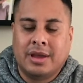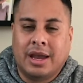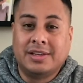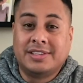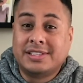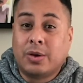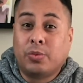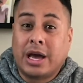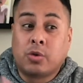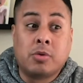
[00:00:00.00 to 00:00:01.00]
And he says that
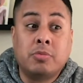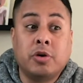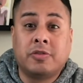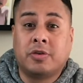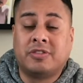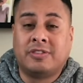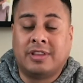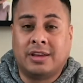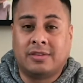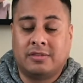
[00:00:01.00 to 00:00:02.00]
we got to remove those
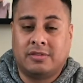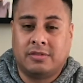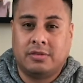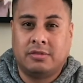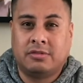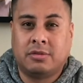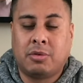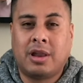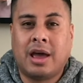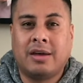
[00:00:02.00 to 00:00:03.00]
things from
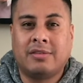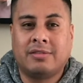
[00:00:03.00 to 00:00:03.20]
our life.